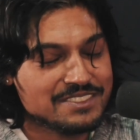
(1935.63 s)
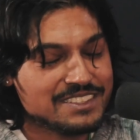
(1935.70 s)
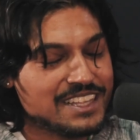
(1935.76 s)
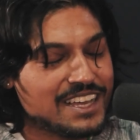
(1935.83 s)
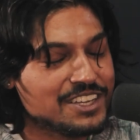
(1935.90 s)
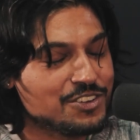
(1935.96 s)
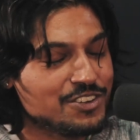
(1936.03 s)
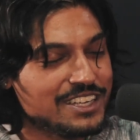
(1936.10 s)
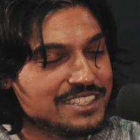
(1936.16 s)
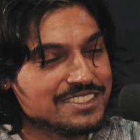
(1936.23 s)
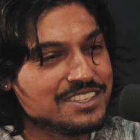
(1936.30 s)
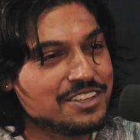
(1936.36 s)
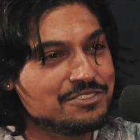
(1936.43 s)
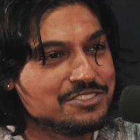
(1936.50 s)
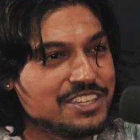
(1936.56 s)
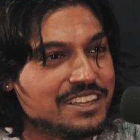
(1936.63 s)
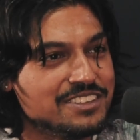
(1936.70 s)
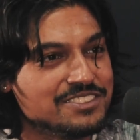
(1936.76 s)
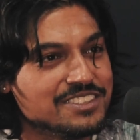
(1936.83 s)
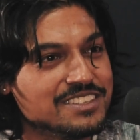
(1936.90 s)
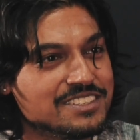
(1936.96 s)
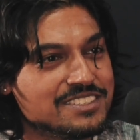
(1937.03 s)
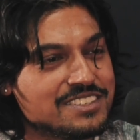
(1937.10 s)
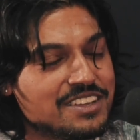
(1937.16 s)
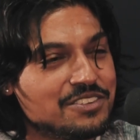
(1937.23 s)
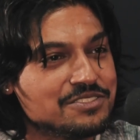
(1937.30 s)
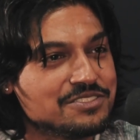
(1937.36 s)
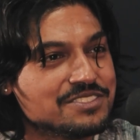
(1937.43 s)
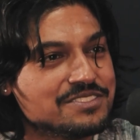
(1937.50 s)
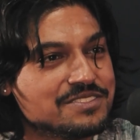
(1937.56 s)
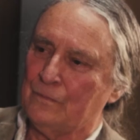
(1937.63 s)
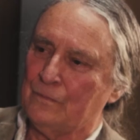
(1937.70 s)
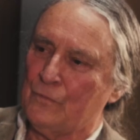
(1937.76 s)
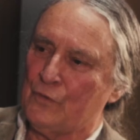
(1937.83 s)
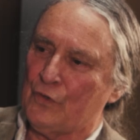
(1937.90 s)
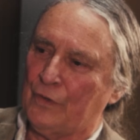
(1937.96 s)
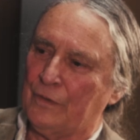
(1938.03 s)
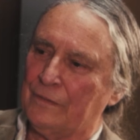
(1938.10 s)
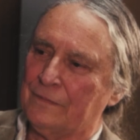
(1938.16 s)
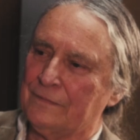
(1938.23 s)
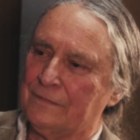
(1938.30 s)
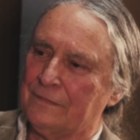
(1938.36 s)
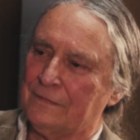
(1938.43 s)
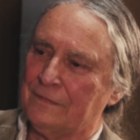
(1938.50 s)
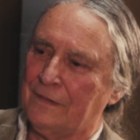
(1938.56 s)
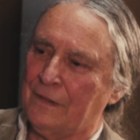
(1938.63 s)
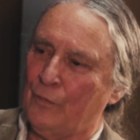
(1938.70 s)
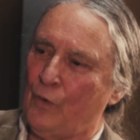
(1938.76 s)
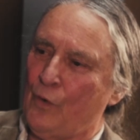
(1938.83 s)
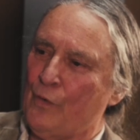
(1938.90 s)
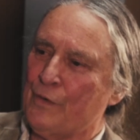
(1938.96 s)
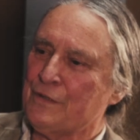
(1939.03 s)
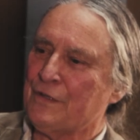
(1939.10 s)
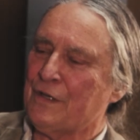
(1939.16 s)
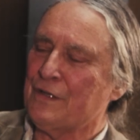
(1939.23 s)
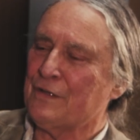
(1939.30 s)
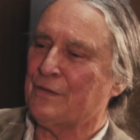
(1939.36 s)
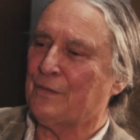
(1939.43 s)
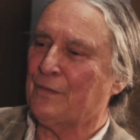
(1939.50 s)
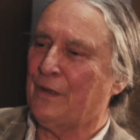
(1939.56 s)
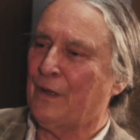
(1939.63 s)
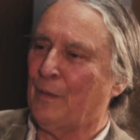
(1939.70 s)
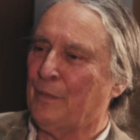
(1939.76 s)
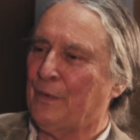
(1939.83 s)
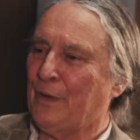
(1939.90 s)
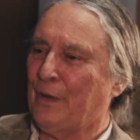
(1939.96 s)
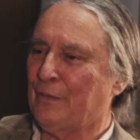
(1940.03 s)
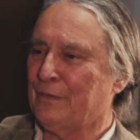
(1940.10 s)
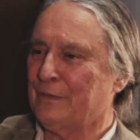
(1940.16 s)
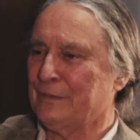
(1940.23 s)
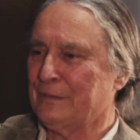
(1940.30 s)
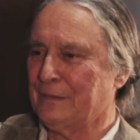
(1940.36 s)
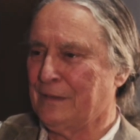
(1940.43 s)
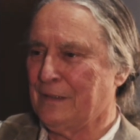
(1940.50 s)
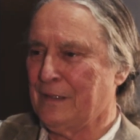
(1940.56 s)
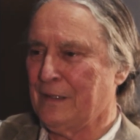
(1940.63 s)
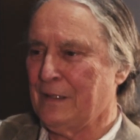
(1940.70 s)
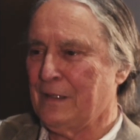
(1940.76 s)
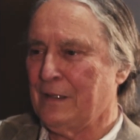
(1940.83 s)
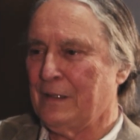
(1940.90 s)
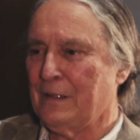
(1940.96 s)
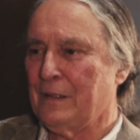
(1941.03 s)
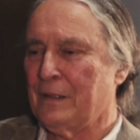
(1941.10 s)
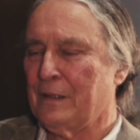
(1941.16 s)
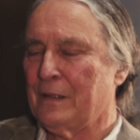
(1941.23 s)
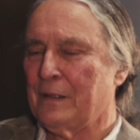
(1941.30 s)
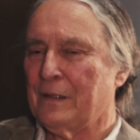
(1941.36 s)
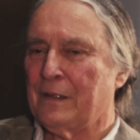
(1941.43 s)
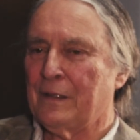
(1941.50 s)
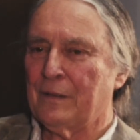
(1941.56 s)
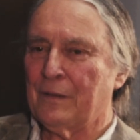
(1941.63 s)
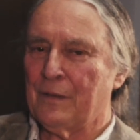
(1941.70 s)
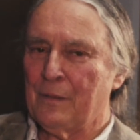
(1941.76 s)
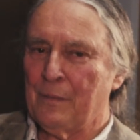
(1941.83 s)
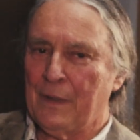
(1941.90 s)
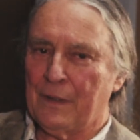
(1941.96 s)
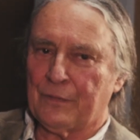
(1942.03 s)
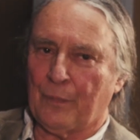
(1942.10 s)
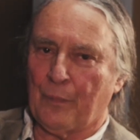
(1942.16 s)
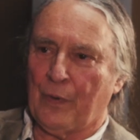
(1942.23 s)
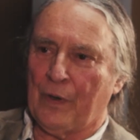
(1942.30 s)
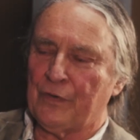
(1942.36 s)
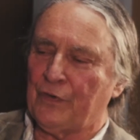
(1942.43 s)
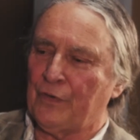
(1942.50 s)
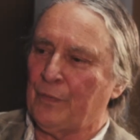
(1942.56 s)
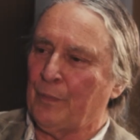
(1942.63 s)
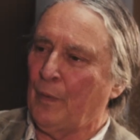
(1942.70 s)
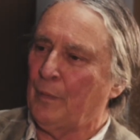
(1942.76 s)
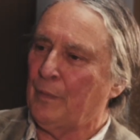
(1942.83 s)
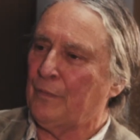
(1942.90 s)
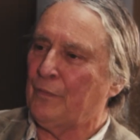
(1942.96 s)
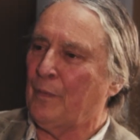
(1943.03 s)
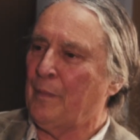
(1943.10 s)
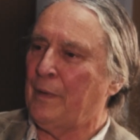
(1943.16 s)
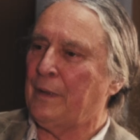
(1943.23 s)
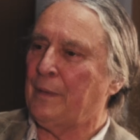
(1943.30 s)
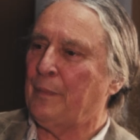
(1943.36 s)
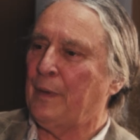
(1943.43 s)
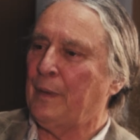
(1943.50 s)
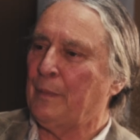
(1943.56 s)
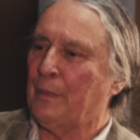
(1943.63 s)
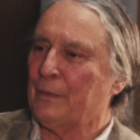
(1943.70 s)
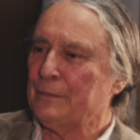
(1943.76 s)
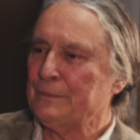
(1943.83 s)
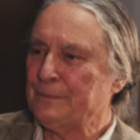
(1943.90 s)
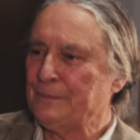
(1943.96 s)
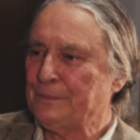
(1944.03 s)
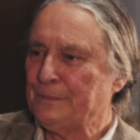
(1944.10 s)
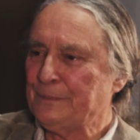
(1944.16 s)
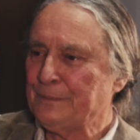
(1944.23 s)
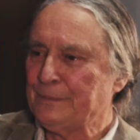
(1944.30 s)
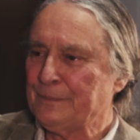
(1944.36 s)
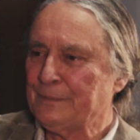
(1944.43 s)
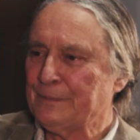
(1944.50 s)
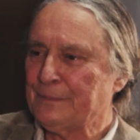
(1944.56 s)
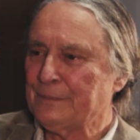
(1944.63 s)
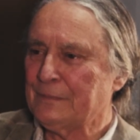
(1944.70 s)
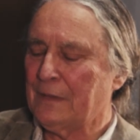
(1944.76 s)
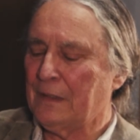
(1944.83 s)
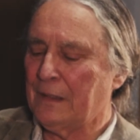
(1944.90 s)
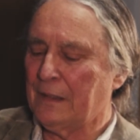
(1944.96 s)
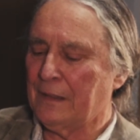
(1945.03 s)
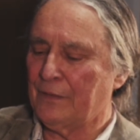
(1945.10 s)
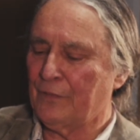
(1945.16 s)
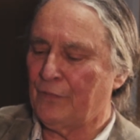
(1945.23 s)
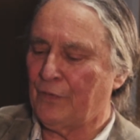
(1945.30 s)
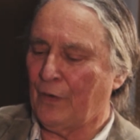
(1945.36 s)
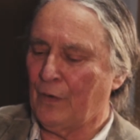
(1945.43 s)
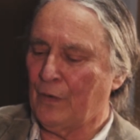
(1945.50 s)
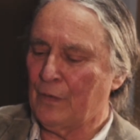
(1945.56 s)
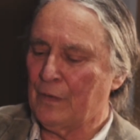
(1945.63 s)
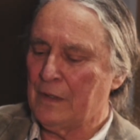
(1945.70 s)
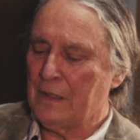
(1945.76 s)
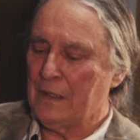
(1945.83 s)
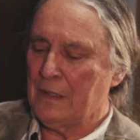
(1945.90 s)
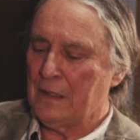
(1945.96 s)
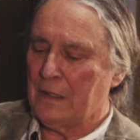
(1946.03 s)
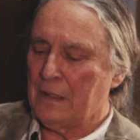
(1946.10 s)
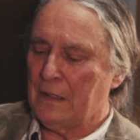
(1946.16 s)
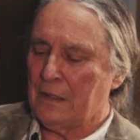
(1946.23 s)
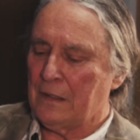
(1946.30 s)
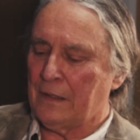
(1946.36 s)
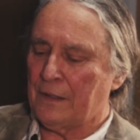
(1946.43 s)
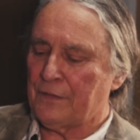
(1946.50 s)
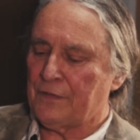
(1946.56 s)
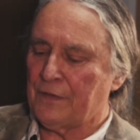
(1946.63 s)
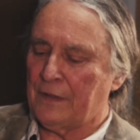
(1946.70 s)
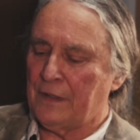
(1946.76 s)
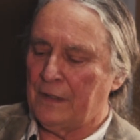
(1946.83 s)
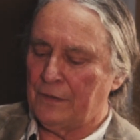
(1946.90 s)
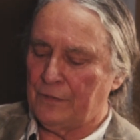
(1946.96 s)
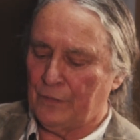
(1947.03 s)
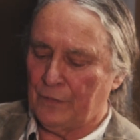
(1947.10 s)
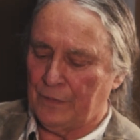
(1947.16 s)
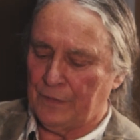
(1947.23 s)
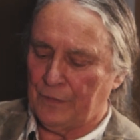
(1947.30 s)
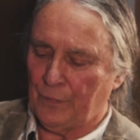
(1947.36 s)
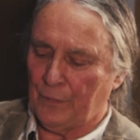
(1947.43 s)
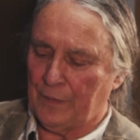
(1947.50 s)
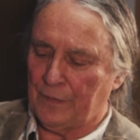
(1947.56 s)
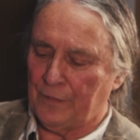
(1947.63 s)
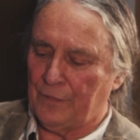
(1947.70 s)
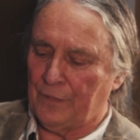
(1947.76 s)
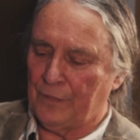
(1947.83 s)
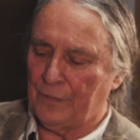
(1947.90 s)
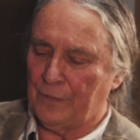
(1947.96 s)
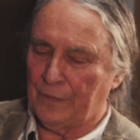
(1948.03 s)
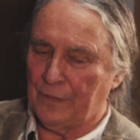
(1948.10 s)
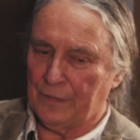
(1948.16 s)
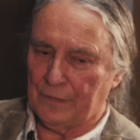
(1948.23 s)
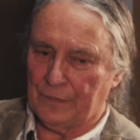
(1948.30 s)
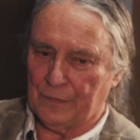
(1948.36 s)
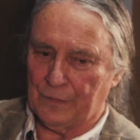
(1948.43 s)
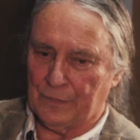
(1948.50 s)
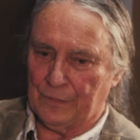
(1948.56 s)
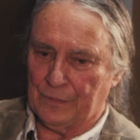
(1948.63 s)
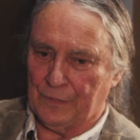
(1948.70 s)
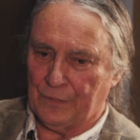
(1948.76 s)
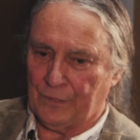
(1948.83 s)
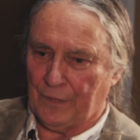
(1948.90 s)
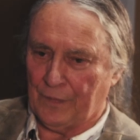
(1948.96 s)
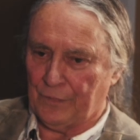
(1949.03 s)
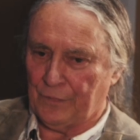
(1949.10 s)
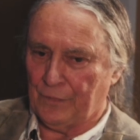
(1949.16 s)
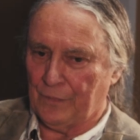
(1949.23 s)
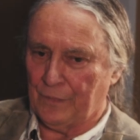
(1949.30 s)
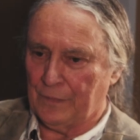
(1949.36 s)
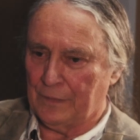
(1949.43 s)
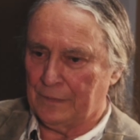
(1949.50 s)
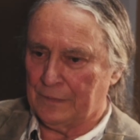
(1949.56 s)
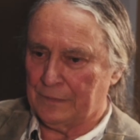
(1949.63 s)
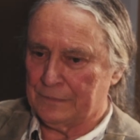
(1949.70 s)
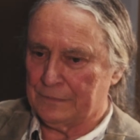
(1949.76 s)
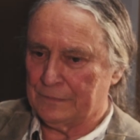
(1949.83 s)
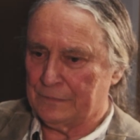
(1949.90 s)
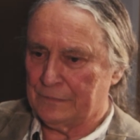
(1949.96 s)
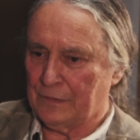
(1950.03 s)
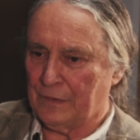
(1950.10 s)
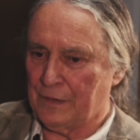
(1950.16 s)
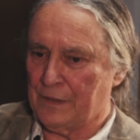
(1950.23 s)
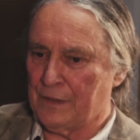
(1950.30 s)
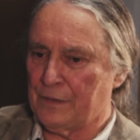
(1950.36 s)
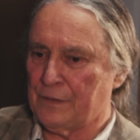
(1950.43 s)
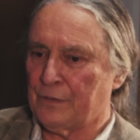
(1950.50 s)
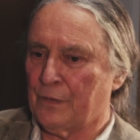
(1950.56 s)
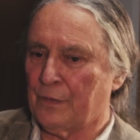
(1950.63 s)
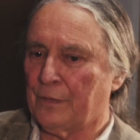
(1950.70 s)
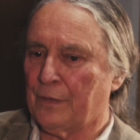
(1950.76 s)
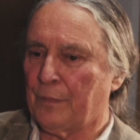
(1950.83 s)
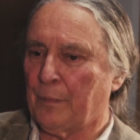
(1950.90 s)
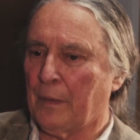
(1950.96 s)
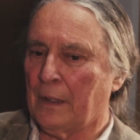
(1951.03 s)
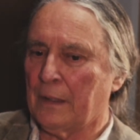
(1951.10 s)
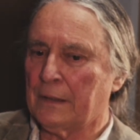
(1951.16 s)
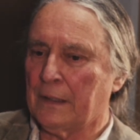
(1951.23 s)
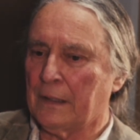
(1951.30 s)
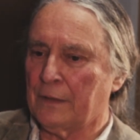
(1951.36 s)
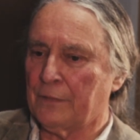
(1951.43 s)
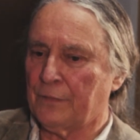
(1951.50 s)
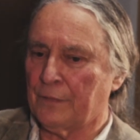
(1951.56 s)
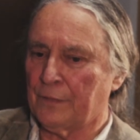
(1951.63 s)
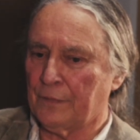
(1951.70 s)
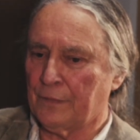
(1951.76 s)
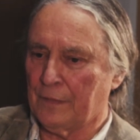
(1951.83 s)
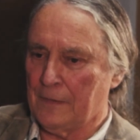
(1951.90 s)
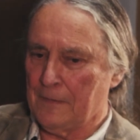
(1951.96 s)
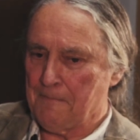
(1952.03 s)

that creates enough change in itself. Sure. It will always change, help enough. Mm-hmm. It, it makes a precious moment for many people. Yes. And so yes. that's the key to it as we continue to, to discuss uh, during this podcast is